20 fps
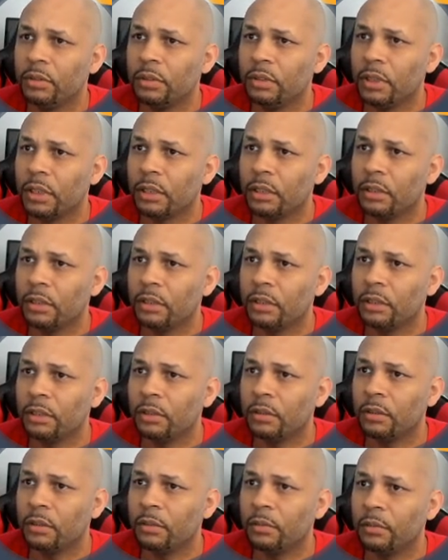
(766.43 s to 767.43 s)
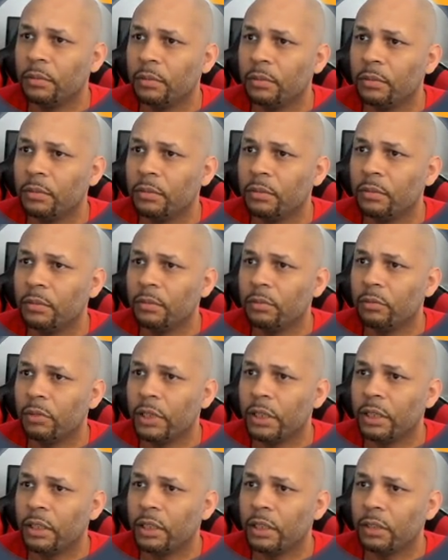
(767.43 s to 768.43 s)
I could
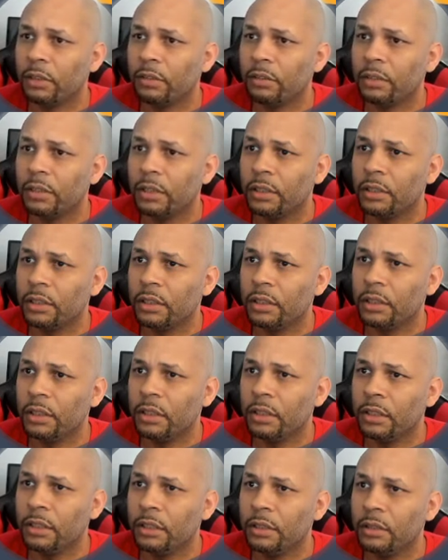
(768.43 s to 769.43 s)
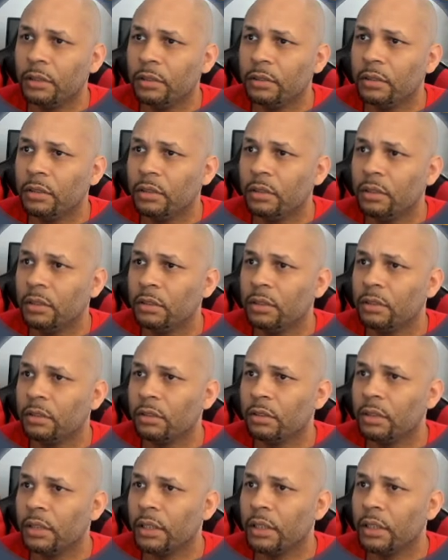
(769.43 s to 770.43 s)
right click on it, hit delete,
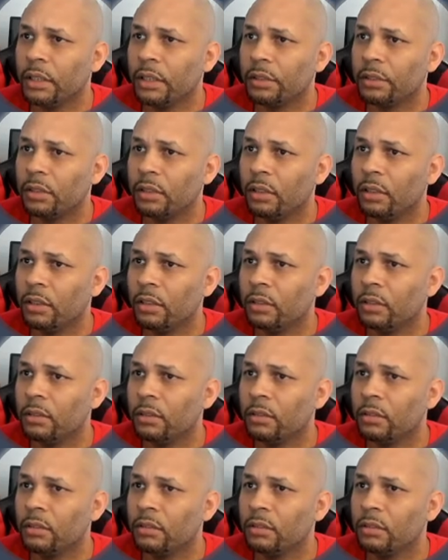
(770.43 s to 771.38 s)
but now that's gone.